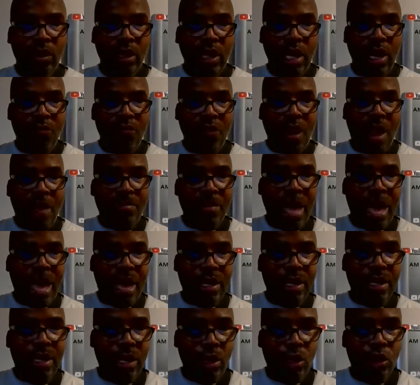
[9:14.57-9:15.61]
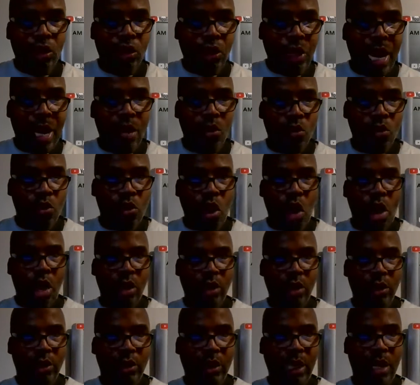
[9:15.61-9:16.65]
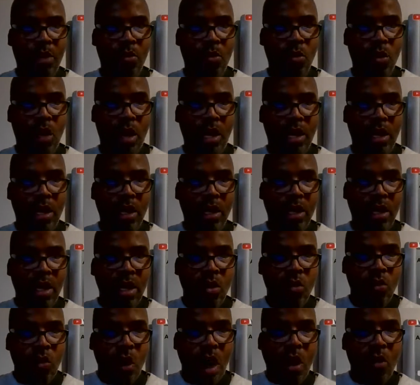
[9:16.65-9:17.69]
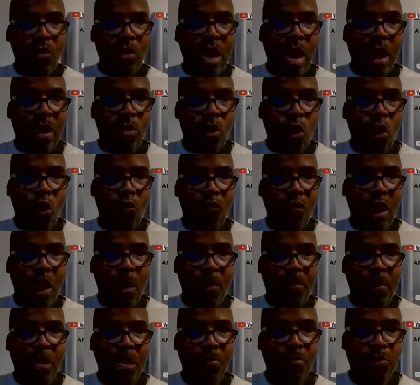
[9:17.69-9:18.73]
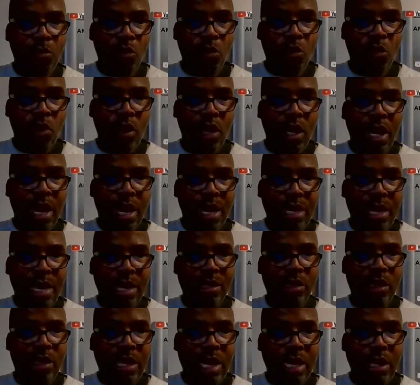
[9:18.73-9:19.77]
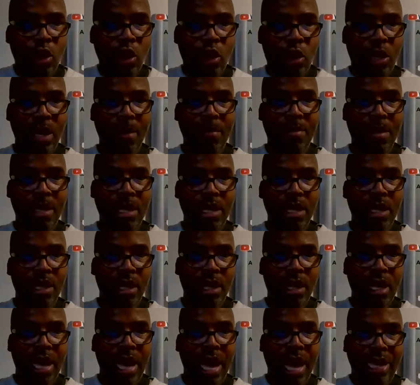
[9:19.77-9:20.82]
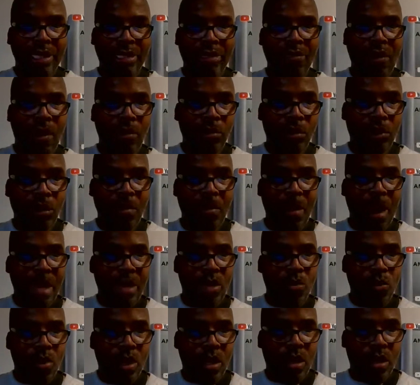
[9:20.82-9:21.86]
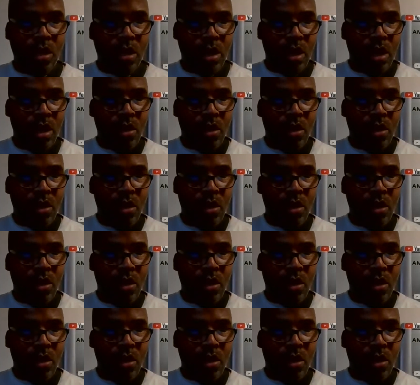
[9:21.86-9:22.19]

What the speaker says: if I'm not in a channel car the same way. Why would I go around people and they look at me as if I'm somebody with a